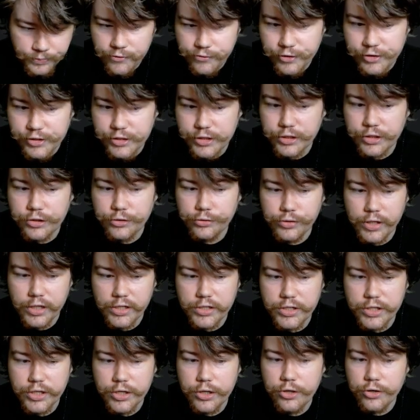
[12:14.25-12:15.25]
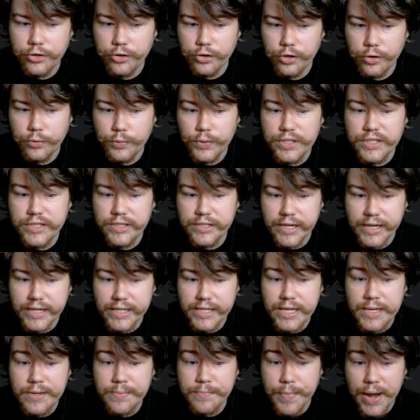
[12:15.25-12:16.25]
Fixed a crash that occurred when
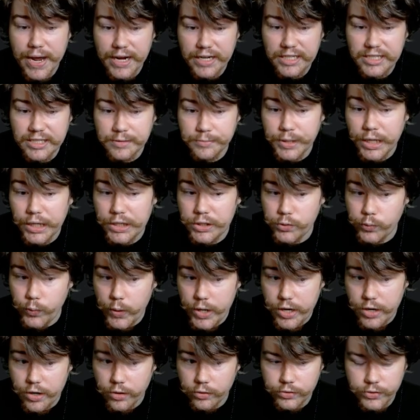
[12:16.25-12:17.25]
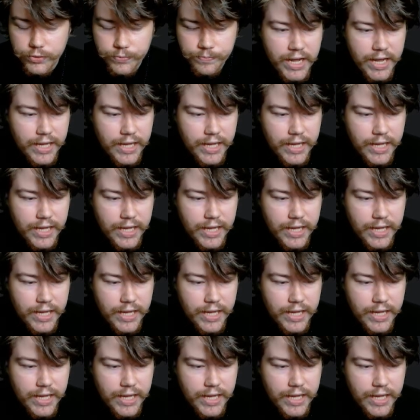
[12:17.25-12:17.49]
stacking maximized windows.